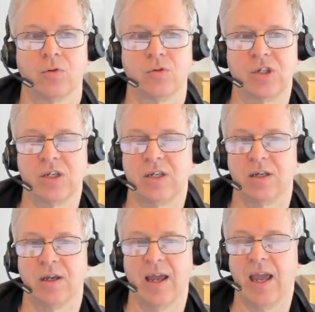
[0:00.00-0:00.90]

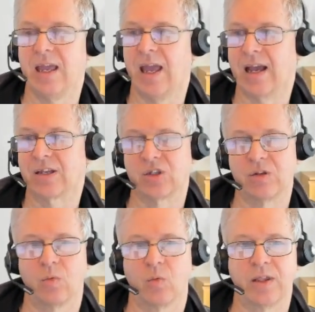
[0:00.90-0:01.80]
see AX
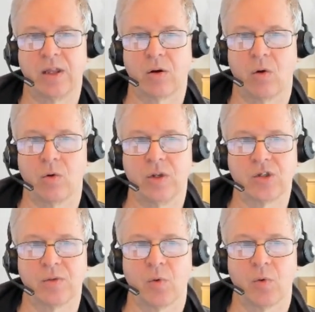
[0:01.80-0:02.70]
when they're only
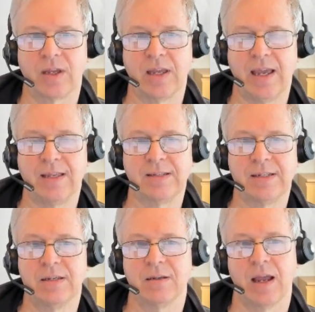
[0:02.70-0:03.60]
supporting
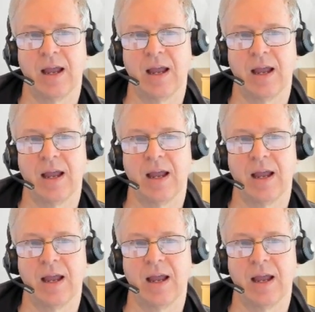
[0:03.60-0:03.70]
AC,